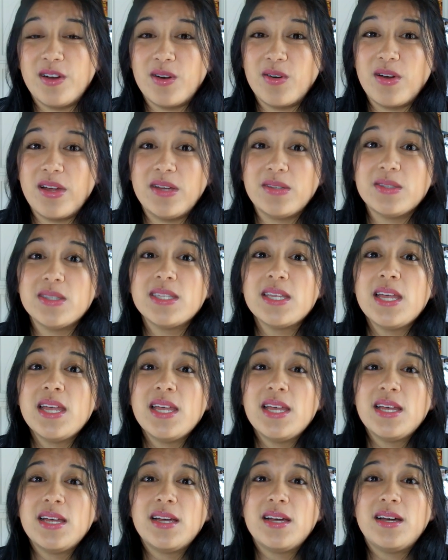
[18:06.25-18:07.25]
Fairgrounds
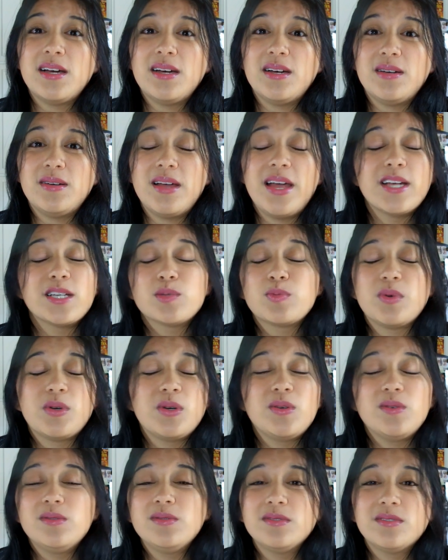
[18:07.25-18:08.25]

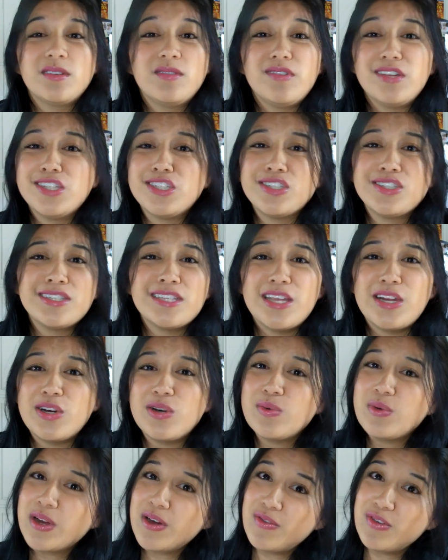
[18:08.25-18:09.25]
Expo, Convention
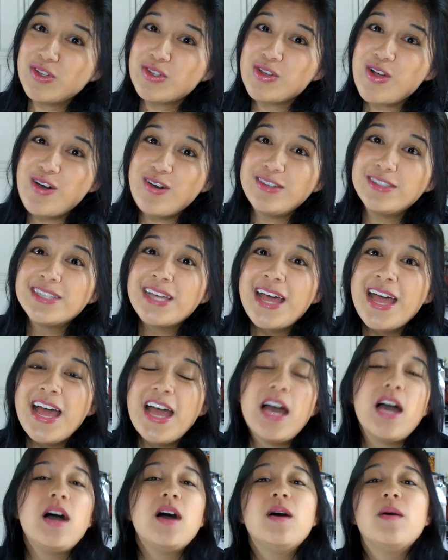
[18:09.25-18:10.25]
Center, whatever it's called.
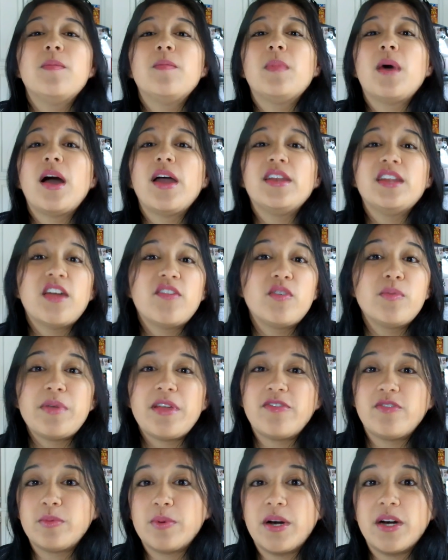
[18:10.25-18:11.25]
I never
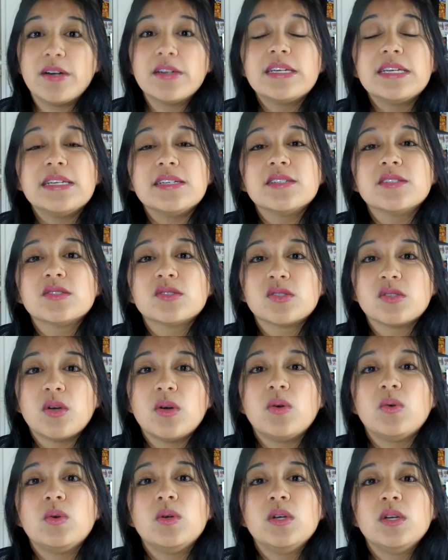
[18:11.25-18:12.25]
pay for parking.
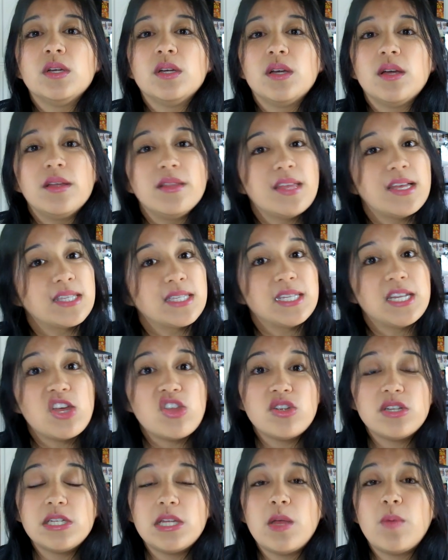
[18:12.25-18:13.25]
So that's
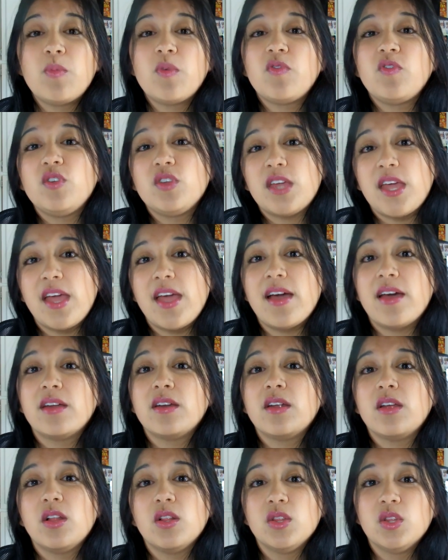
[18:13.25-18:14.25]
another tip. If you
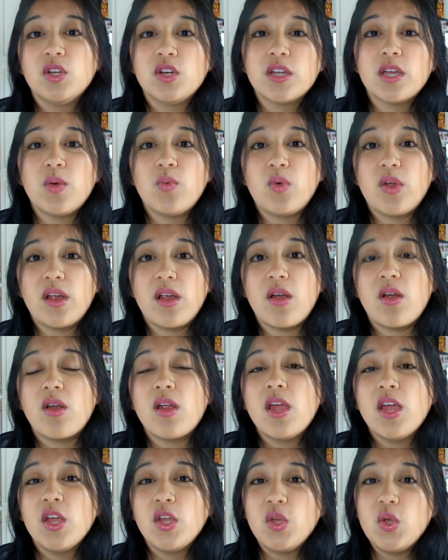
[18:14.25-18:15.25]
can, look at
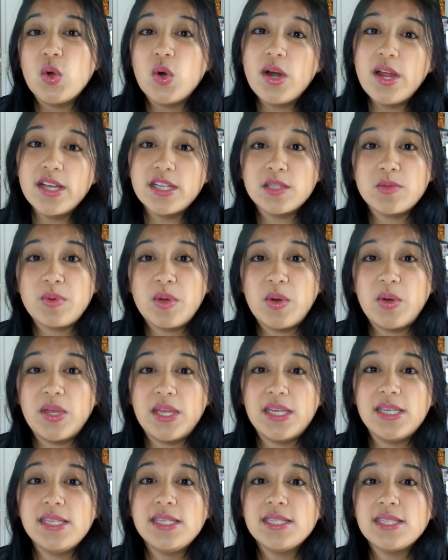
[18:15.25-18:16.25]
where your expo
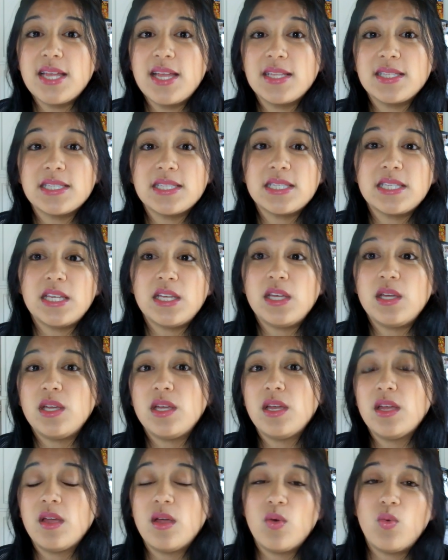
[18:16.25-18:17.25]
is and
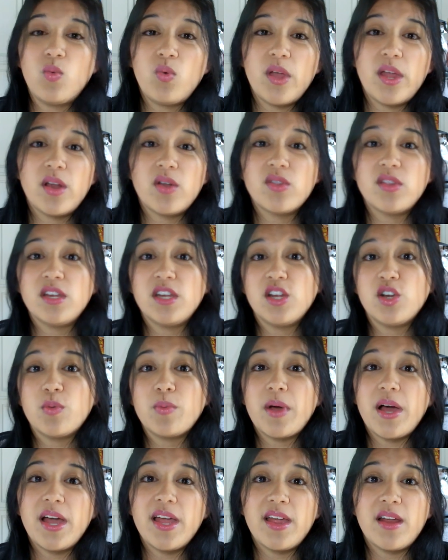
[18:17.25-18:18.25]
see where the
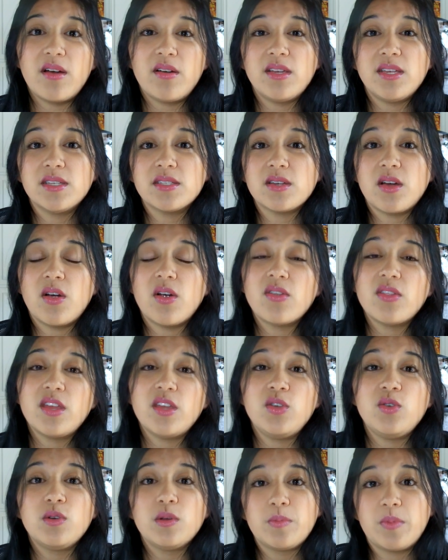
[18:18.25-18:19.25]
nearby areas are
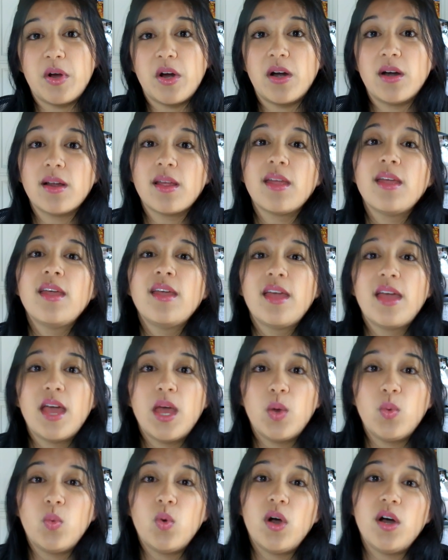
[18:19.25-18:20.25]
that you could park
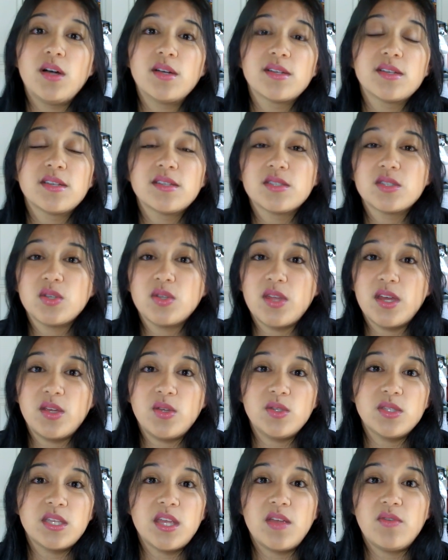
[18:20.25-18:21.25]
and walk so that
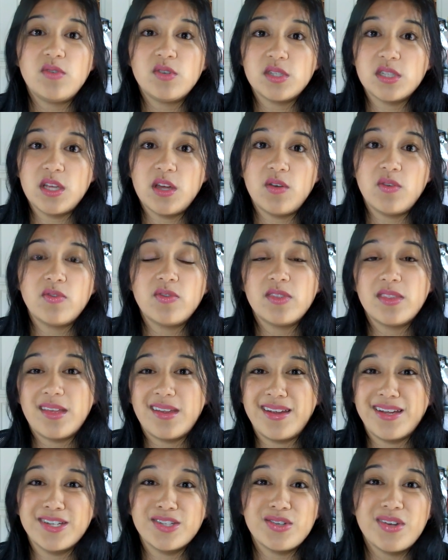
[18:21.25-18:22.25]
you save yourself
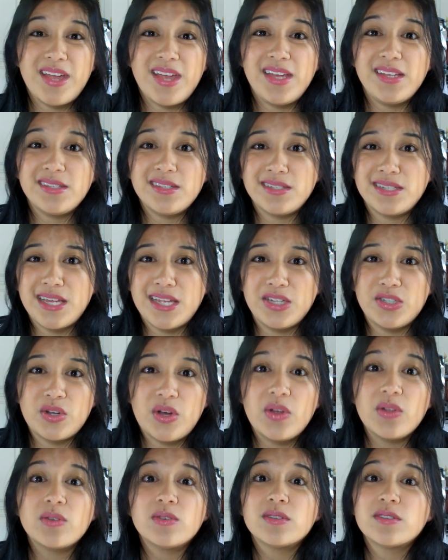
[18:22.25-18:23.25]
that extra $8 to
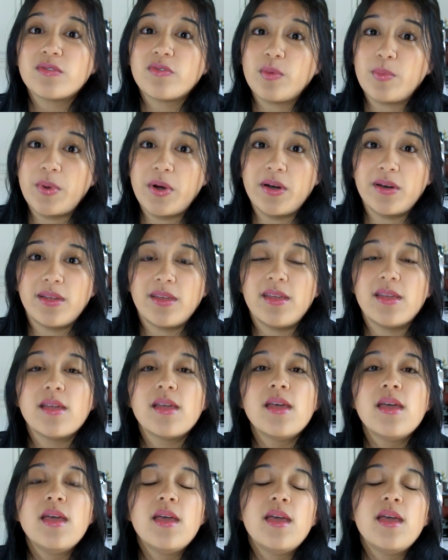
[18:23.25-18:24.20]
$10 for parking.